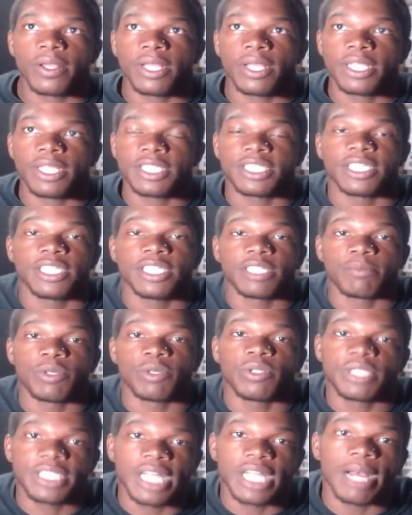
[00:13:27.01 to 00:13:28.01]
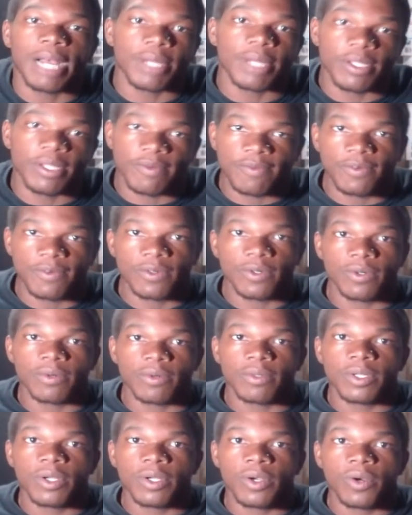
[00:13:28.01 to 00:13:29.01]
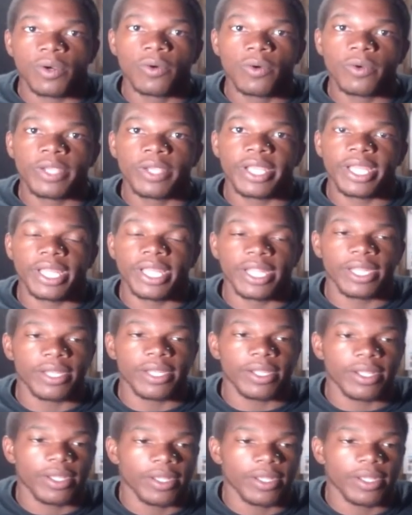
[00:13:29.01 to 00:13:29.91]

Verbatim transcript: is in his most dominant form, who can